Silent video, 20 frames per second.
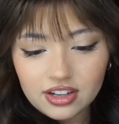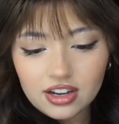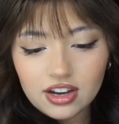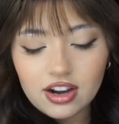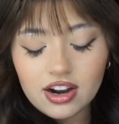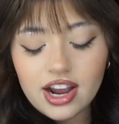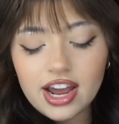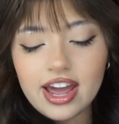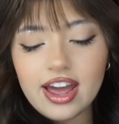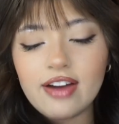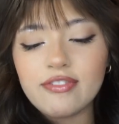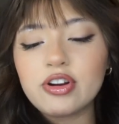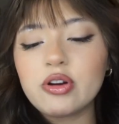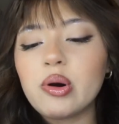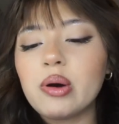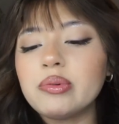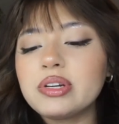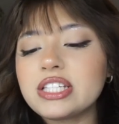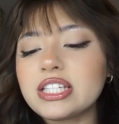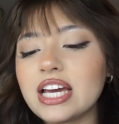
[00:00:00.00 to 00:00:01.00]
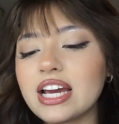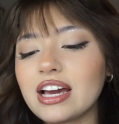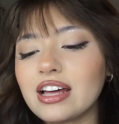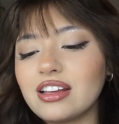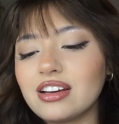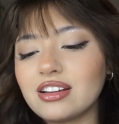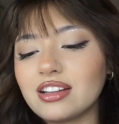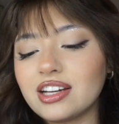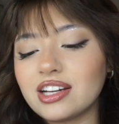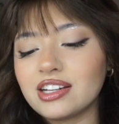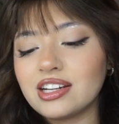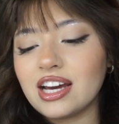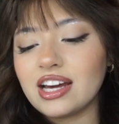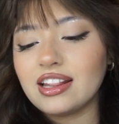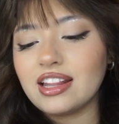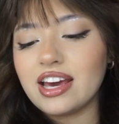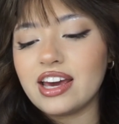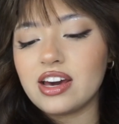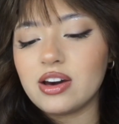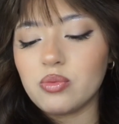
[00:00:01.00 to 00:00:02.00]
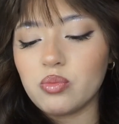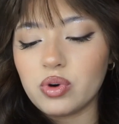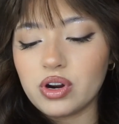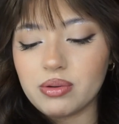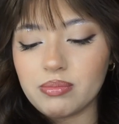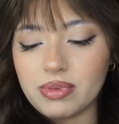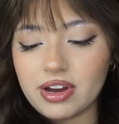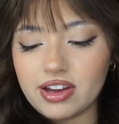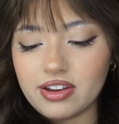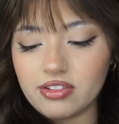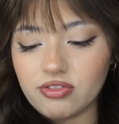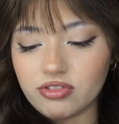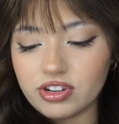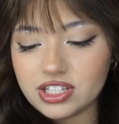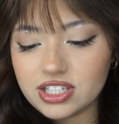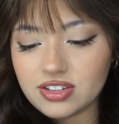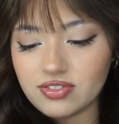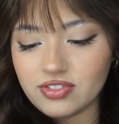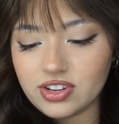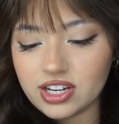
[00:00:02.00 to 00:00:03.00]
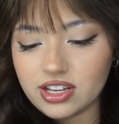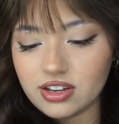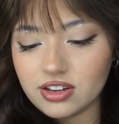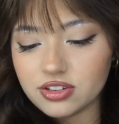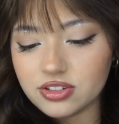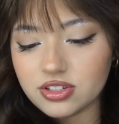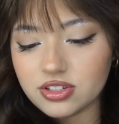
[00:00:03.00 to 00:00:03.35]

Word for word: Okay, everyone was saying I look like Nailea in one of my recent videos,